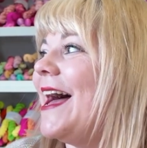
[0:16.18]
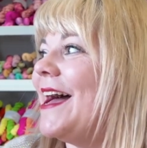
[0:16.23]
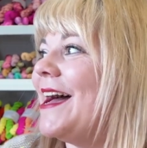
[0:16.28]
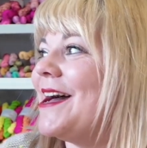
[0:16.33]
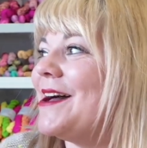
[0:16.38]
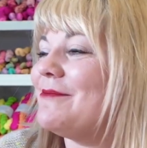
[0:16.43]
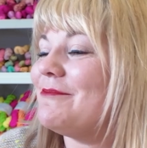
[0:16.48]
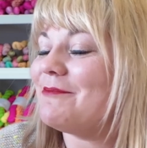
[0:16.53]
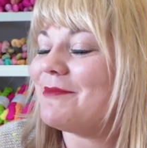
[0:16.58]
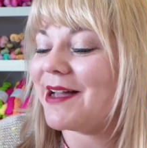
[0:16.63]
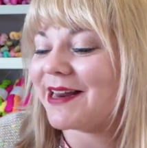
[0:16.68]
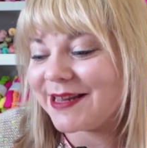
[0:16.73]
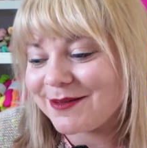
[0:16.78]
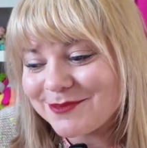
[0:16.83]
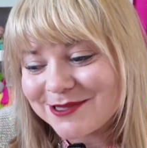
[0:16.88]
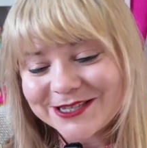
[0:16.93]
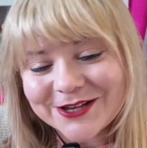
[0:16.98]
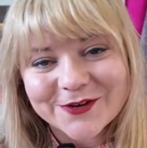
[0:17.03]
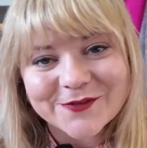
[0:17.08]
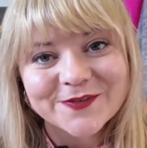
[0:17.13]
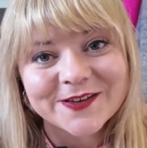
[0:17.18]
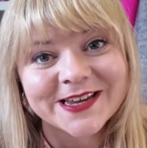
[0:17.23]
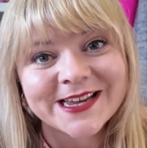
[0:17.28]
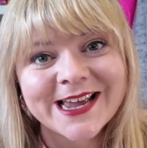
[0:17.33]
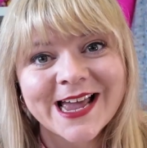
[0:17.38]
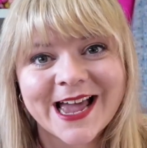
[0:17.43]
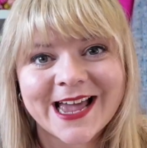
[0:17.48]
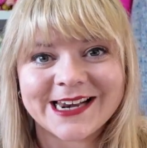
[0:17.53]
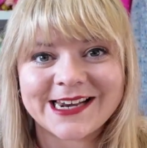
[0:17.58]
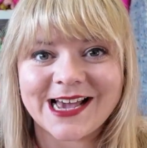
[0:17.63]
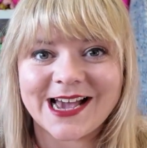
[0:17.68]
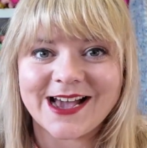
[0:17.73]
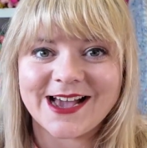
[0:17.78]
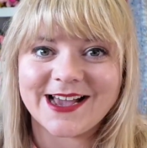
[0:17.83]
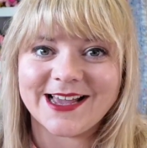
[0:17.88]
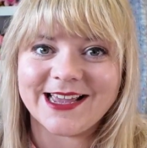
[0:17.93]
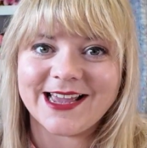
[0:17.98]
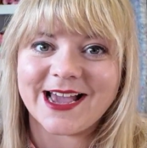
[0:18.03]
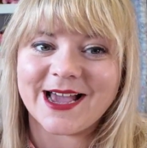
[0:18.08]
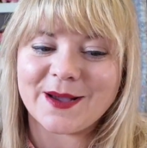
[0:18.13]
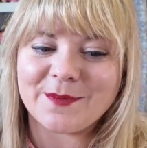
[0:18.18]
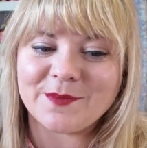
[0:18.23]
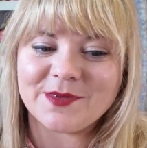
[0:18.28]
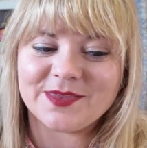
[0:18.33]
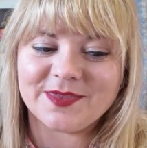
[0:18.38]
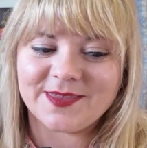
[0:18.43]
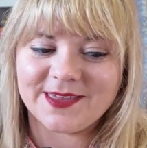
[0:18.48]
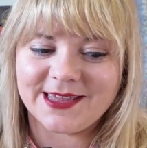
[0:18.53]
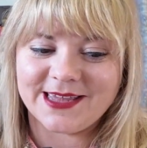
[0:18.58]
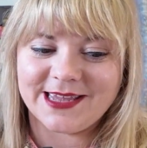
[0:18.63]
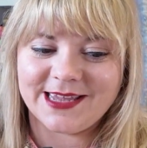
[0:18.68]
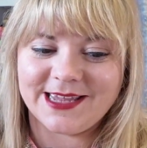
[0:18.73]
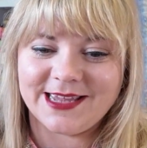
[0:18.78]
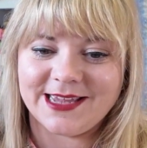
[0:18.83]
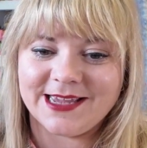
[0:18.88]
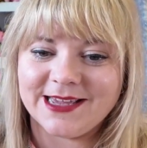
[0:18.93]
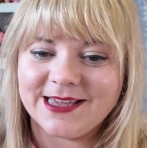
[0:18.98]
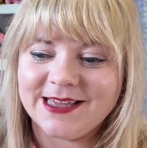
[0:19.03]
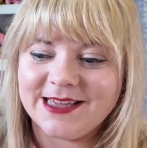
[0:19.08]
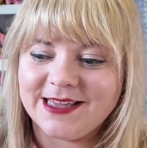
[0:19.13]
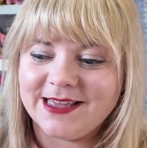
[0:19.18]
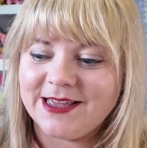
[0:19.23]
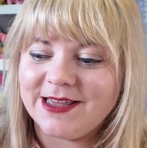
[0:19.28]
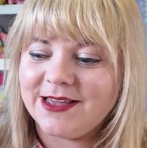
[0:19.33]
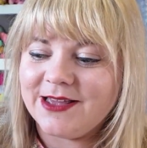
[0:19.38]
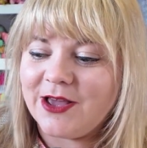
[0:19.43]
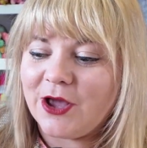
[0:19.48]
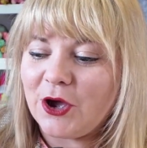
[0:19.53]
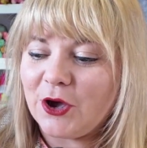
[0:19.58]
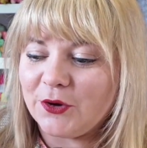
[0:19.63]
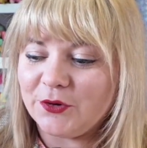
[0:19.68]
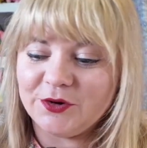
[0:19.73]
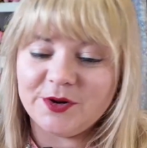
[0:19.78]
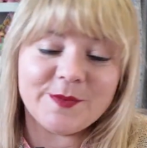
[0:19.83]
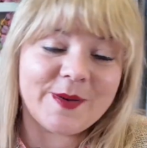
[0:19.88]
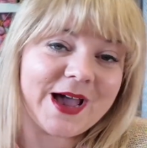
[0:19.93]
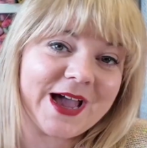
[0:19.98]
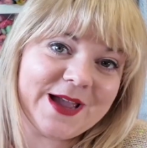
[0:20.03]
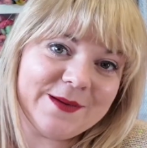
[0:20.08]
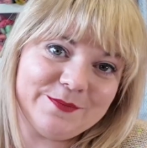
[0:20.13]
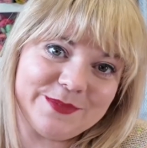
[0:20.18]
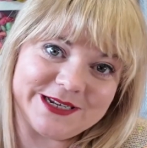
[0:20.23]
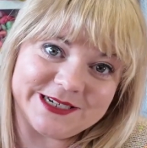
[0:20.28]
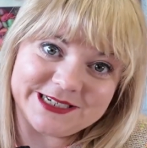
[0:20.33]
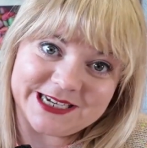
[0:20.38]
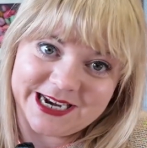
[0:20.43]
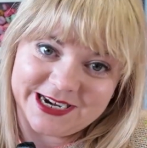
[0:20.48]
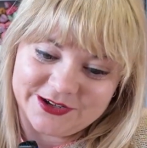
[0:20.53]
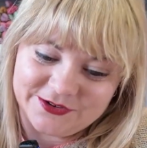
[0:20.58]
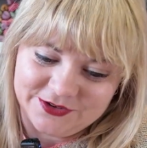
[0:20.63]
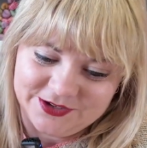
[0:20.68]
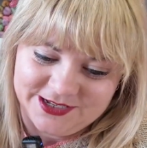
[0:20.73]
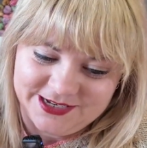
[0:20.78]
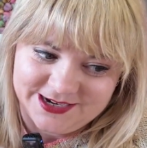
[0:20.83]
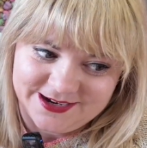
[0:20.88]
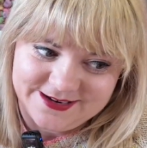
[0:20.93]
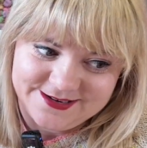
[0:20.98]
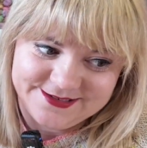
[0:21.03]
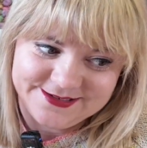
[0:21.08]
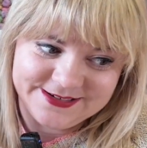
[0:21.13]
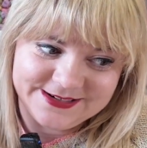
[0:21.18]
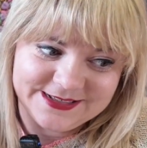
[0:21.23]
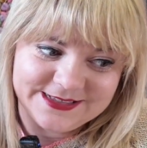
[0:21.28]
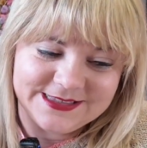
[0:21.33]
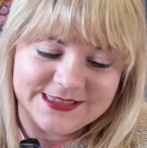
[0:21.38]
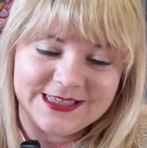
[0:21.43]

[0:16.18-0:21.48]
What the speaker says: My name's Sophie and I am the owner behind Botanical Yarn.